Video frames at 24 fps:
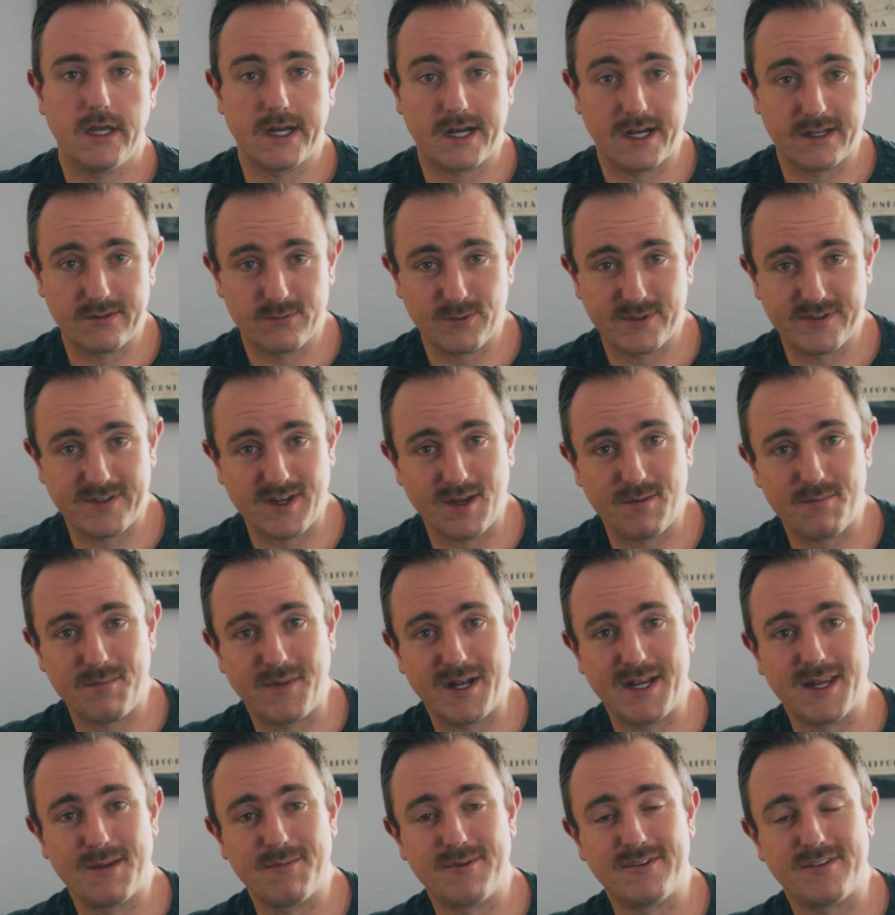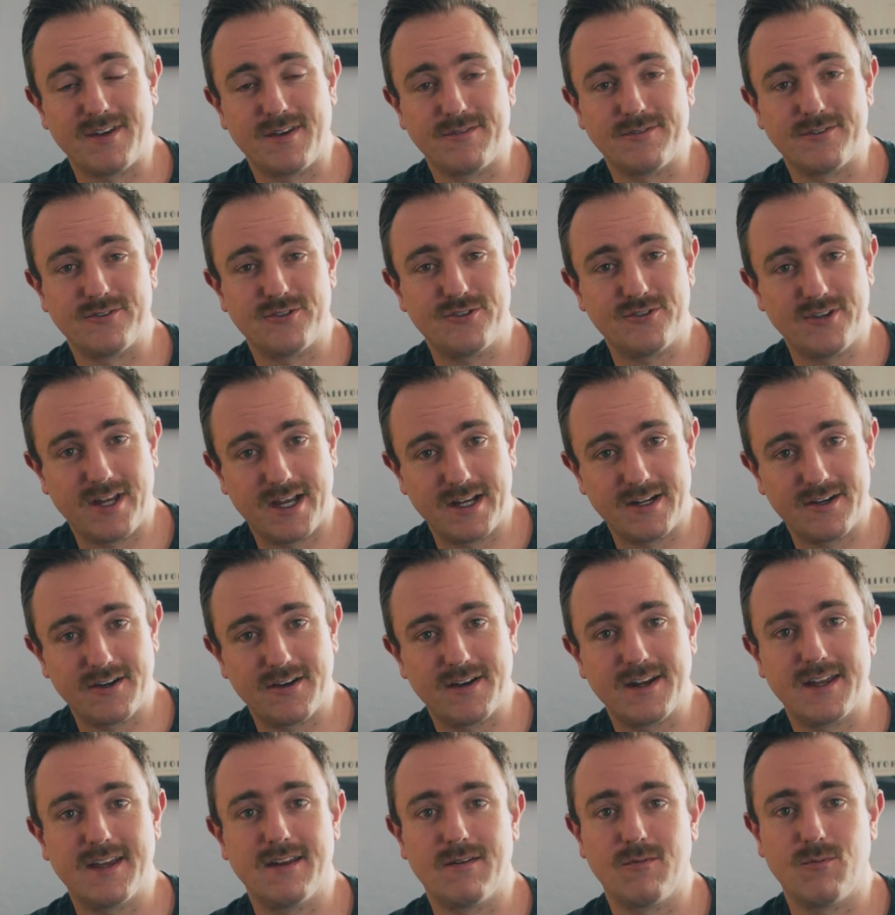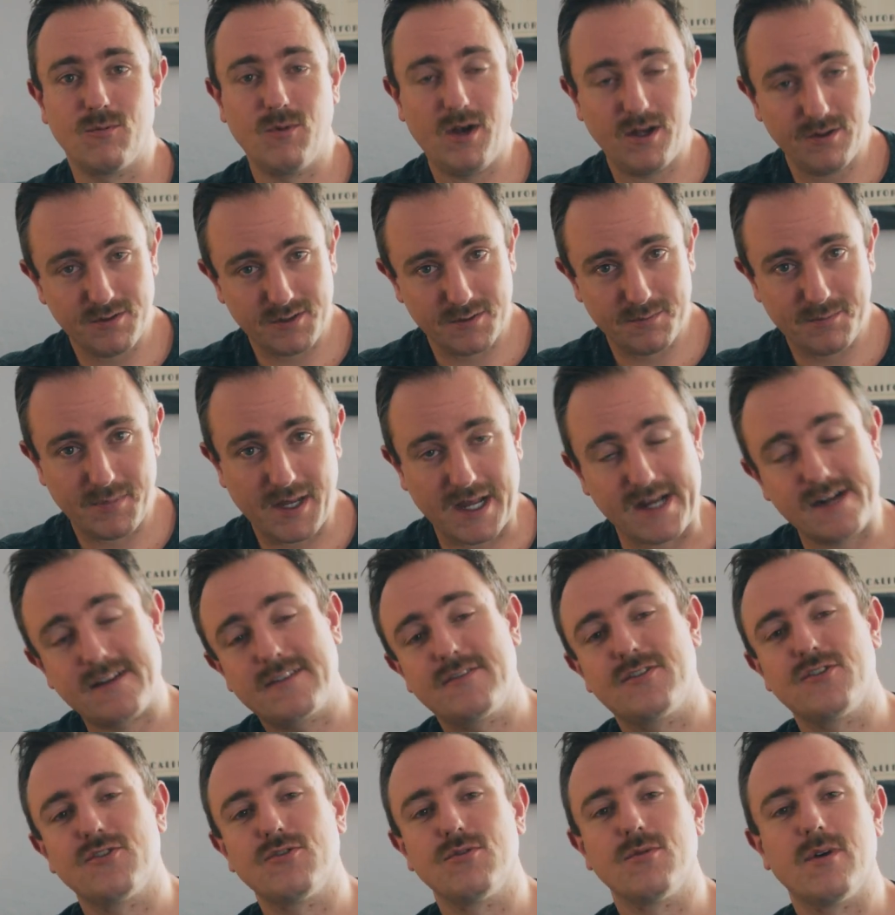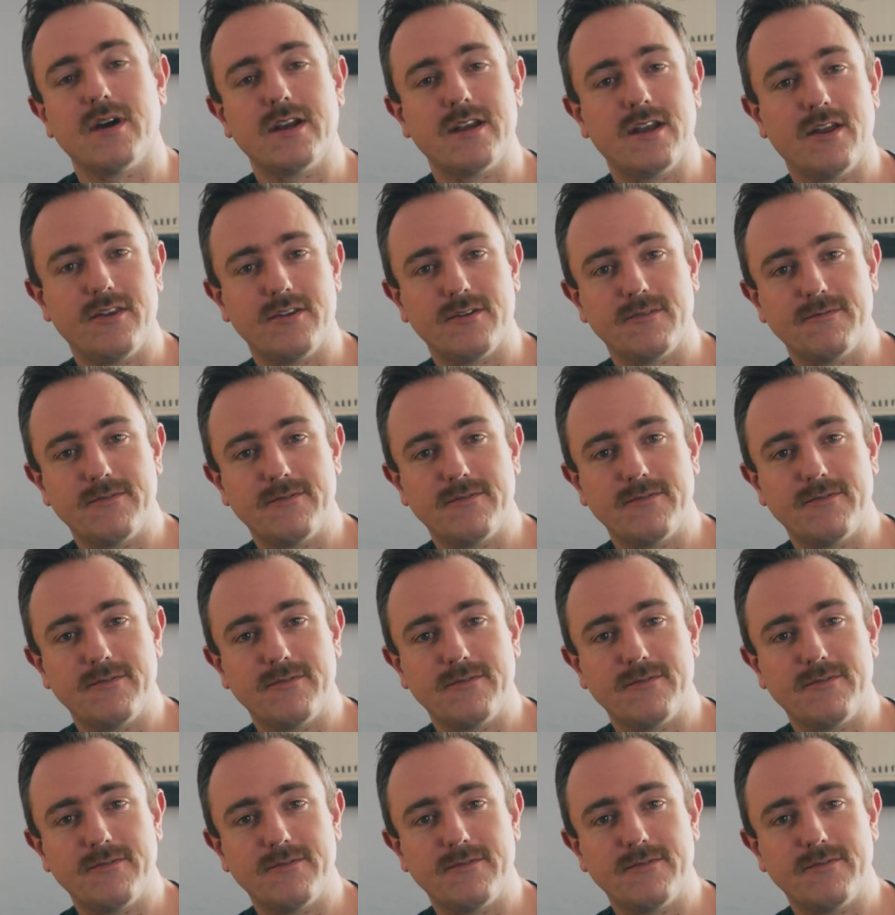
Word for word: Hey guys, what's up? My name is Evan Schneider and welcome back to another